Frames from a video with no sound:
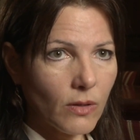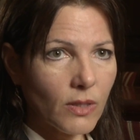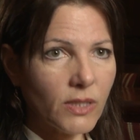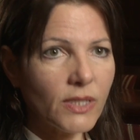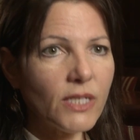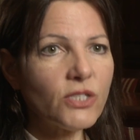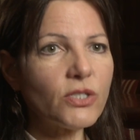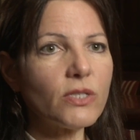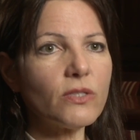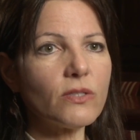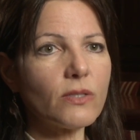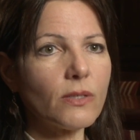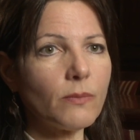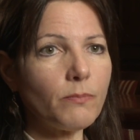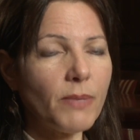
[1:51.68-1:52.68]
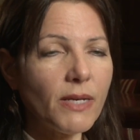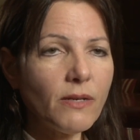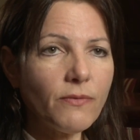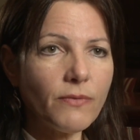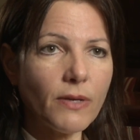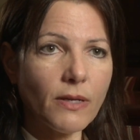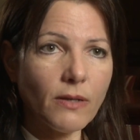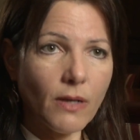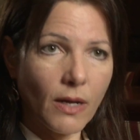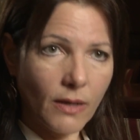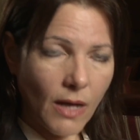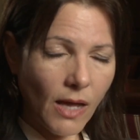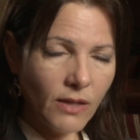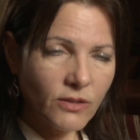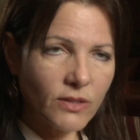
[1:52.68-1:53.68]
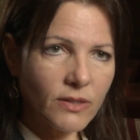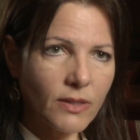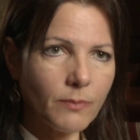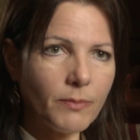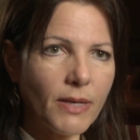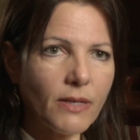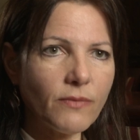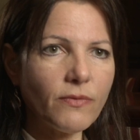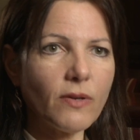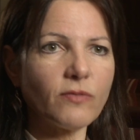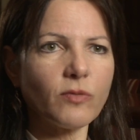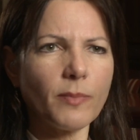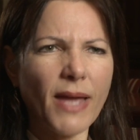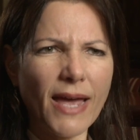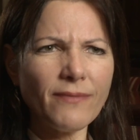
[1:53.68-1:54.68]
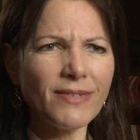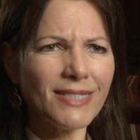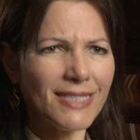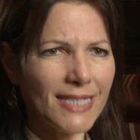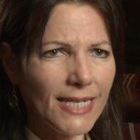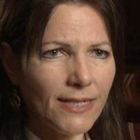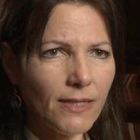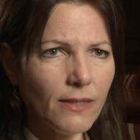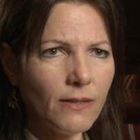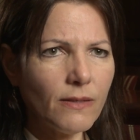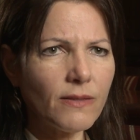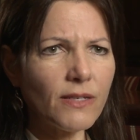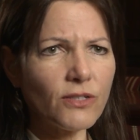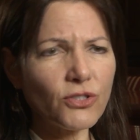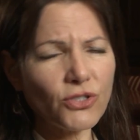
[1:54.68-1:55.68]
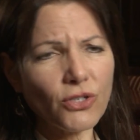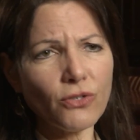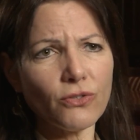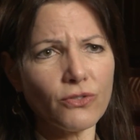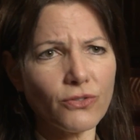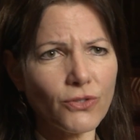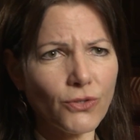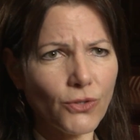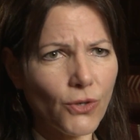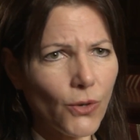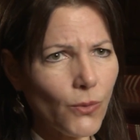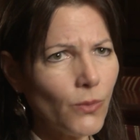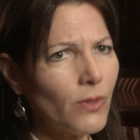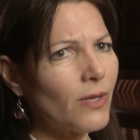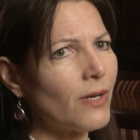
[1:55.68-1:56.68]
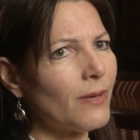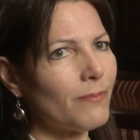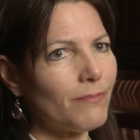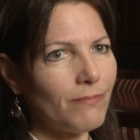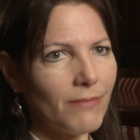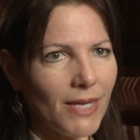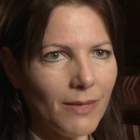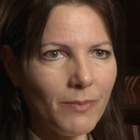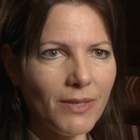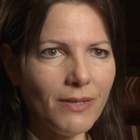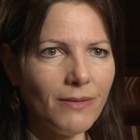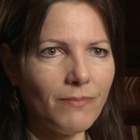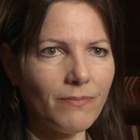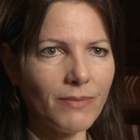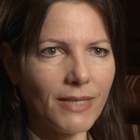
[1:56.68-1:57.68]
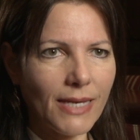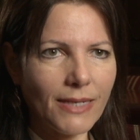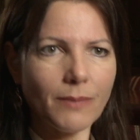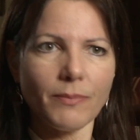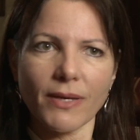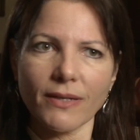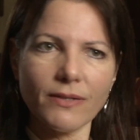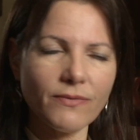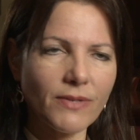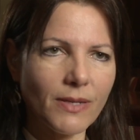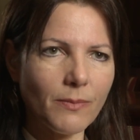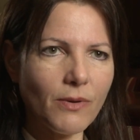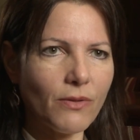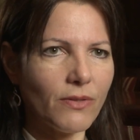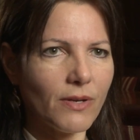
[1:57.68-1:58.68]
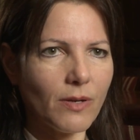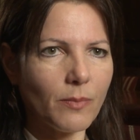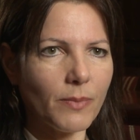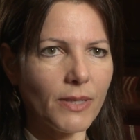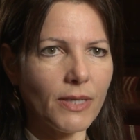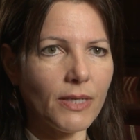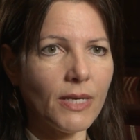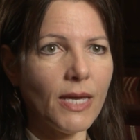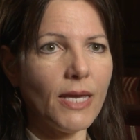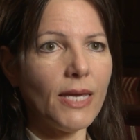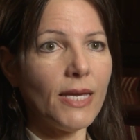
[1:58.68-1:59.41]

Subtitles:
oncologists can benefit from having data that shows, maybe getting palliative chemotherapy